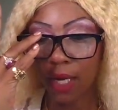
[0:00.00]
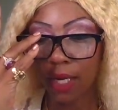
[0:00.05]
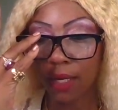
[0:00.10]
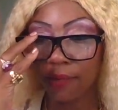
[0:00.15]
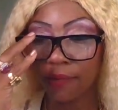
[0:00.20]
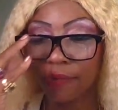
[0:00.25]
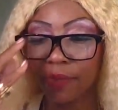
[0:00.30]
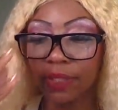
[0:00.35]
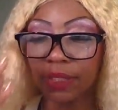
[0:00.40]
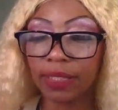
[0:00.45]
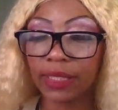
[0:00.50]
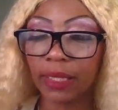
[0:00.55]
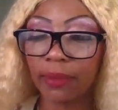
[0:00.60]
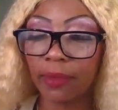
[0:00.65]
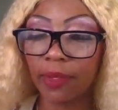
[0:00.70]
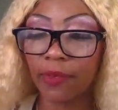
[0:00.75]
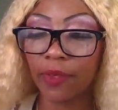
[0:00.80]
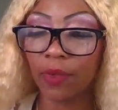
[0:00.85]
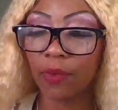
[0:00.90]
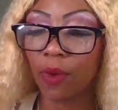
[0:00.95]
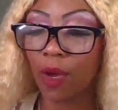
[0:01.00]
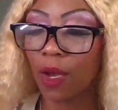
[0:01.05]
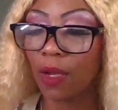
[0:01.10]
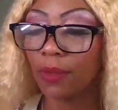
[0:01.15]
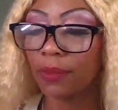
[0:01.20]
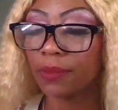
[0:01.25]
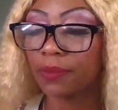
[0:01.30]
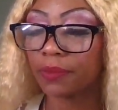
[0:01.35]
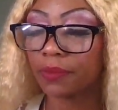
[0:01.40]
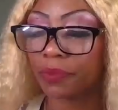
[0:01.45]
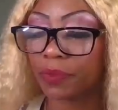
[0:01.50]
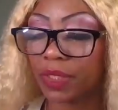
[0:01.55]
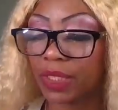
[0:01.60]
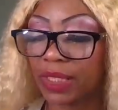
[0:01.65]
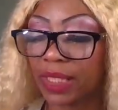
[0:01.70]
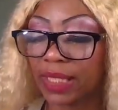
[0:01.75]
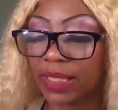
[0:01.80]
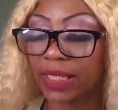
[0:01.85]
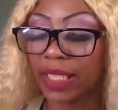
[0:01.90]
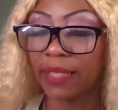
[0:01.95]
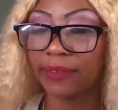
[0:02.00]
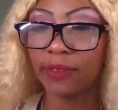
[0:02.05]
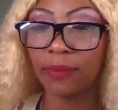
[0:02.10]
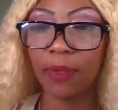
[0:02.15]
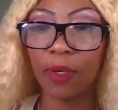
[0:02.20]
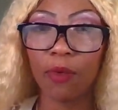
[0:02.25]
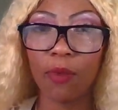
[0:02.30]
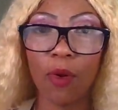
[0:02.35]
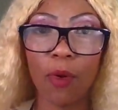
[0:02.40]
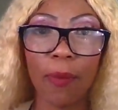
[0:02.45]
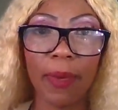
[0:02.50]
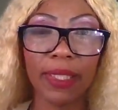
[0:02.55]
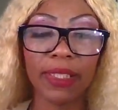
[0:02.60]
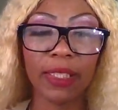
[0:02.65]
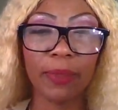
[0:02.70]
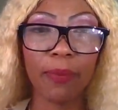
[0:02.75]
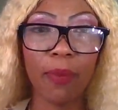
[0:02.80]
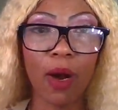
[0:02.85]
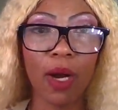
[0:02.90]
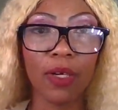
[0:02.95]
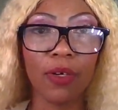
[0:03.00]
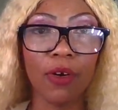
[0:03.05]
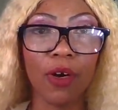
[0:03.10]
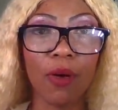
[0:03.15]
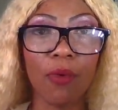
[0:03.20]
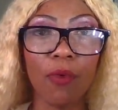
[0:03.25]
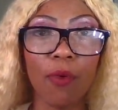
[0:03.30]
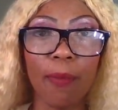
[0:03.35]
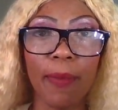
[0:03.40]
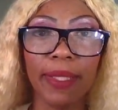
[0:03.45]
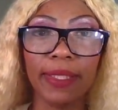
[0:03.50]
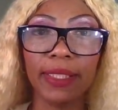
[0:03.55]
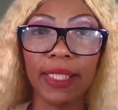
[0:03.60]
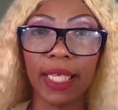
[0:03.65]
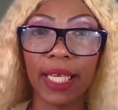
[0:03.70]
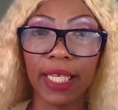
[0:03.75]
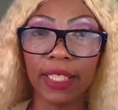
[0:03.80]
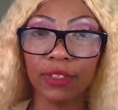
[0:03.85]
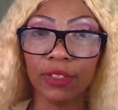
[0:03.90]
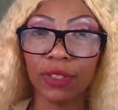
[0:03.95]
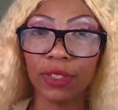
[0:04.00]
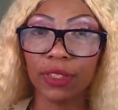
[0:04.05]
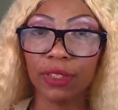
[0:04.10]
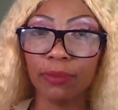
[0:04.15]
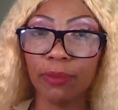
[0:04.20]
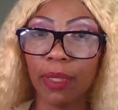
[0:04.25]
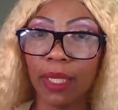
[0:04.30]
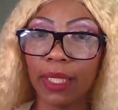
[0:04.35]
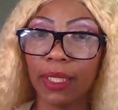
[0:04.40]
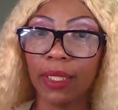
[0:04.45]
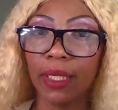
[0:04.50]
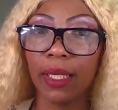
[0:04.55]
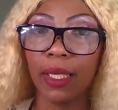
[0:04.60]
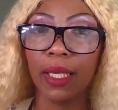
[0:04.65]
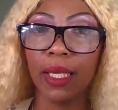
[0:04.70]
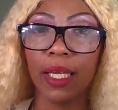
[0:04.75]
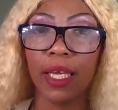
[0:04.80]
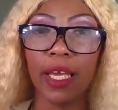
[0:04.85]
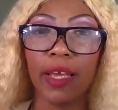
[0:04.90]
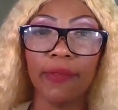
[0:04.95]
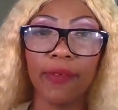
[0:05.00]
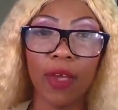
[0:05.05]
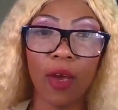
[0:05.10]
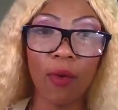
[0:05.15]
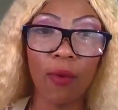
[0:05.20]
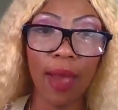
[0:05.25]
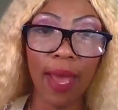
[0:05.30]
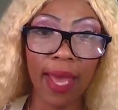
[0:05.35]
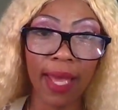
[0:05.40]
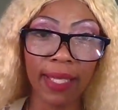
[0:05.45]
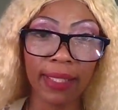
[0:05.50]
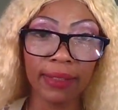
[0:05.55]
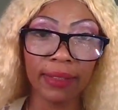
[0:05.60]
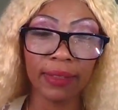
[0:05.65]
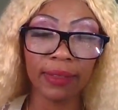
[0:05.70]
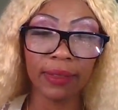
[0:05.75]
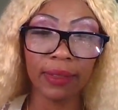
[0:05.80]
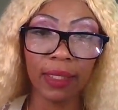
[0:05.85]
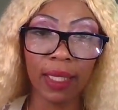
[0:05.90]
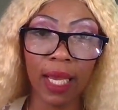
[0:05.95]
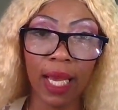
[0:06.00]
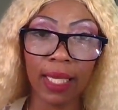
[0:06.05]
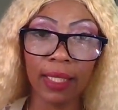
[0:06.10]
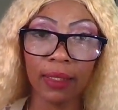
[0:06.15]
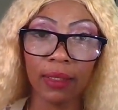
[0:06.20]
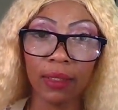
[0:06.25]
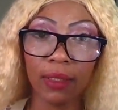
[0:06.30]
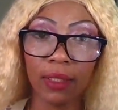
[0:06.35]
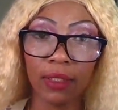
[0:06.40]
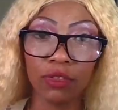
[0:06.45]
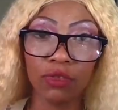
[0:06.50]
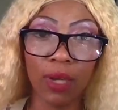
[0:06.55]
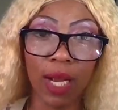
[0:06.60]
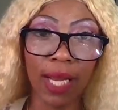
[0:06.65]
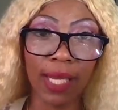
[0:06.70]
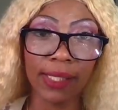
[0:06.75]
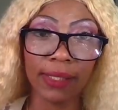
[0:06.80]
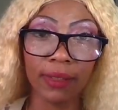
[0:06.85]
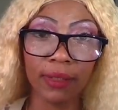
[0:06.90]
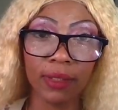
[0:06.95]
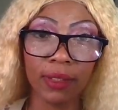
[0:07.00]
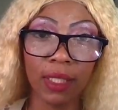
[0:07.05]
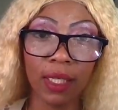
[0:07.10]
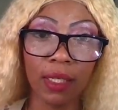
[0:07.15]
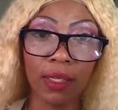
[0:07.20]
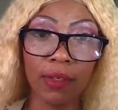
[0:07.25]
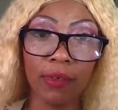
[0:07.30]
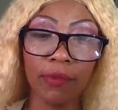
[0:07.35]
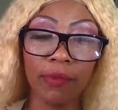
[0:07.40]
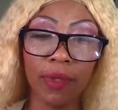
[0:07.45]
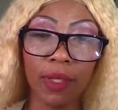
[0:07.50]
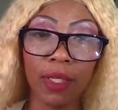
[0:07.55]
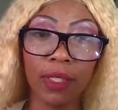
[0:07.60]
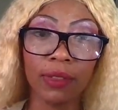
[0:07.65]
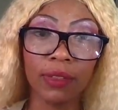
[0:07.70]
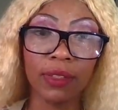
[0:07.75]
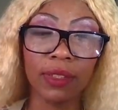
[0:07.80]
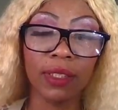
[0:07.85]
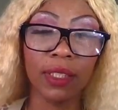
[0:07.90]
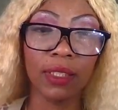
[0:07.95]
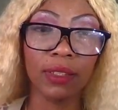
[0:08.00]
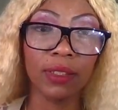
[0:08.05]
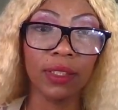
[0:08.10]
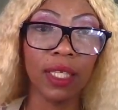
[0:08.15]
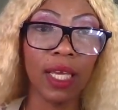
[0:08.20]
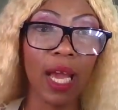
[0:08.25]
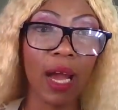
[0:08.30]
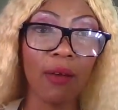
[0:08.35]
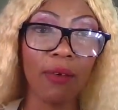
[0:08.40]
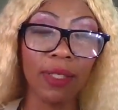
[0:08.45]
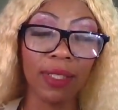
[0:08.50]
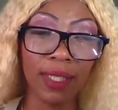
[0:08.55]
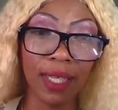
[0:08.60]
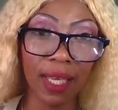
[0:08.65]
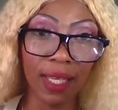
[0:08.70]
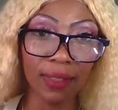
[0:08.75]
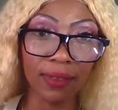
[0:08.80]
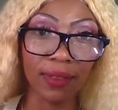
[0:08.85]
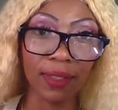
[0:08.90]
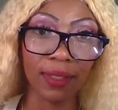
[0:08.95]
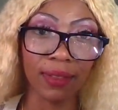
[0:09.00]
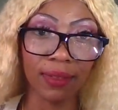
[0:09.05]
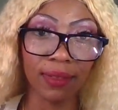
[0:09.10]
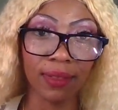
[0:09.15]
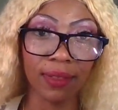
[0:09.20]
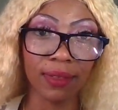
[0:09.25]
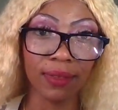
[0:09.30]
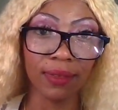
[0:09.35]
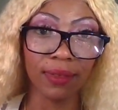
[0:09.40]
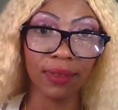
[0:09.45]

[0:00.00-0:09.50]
uh, for some of you all, this doesn't have to be a romantic partner or a romantic interest, but if yo ass got the driest of us, the Sahara deserts,